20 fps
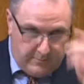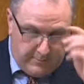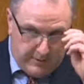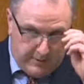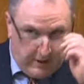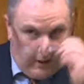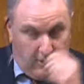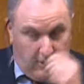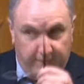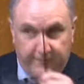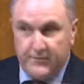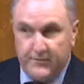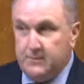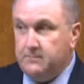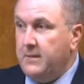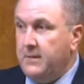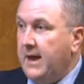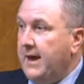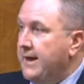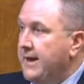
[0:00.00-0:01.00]
But after
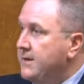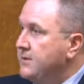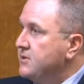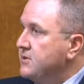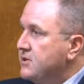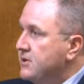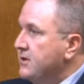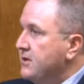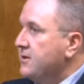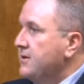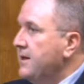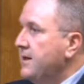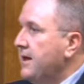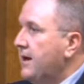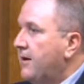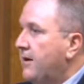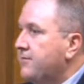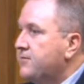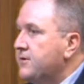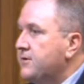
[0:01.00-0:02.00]
May, and certainly
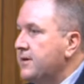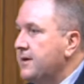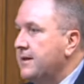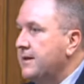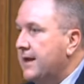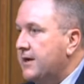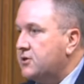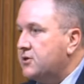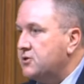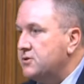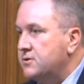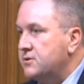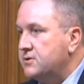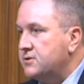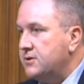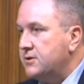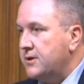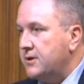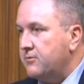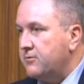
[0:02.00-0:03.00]
after the elections
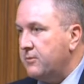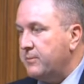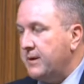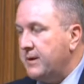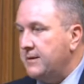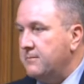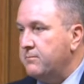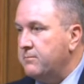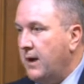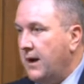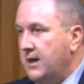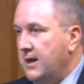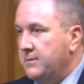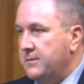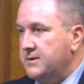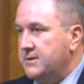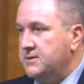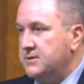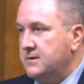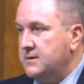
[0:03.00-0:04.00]
to the European
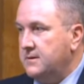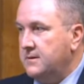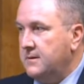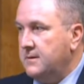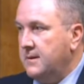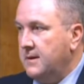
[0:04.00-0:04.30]
Parliament,